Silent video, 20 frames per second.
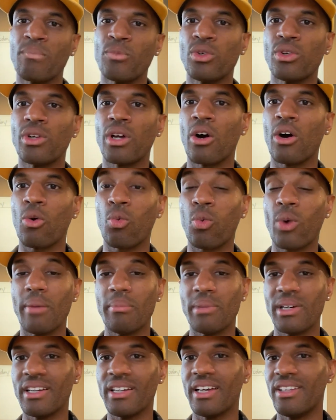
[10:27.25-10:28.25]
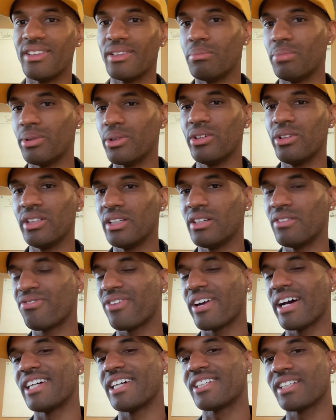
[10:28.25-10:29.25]
you know, women in the beauty and
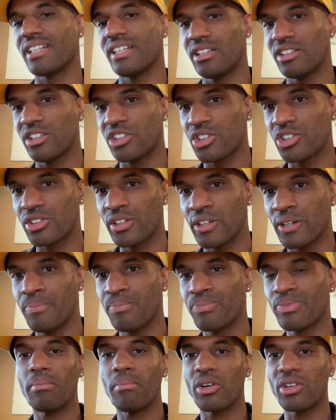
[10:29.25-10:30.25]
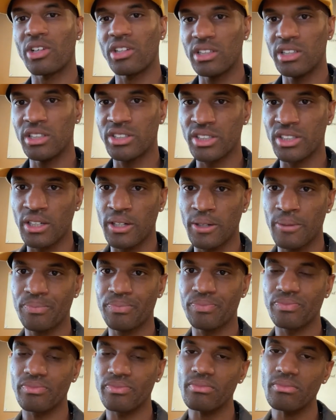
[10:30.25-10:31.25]
fashion industry. Mona Lisa,